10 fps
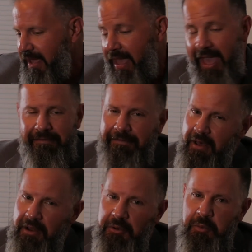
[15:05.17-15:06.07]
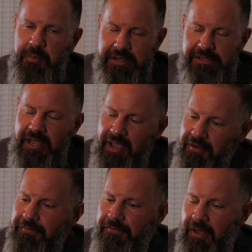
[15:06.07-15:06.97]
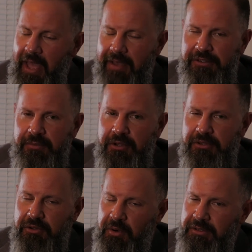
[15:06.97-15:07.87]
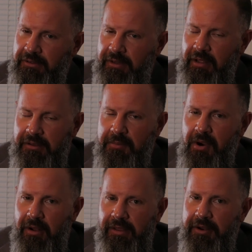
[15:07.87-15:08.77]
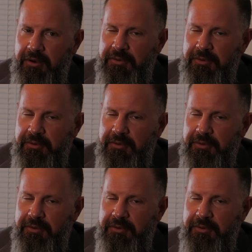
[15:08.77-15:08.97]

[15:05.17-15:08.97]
Have fun, be safe, have some good stories to tell at the bar later.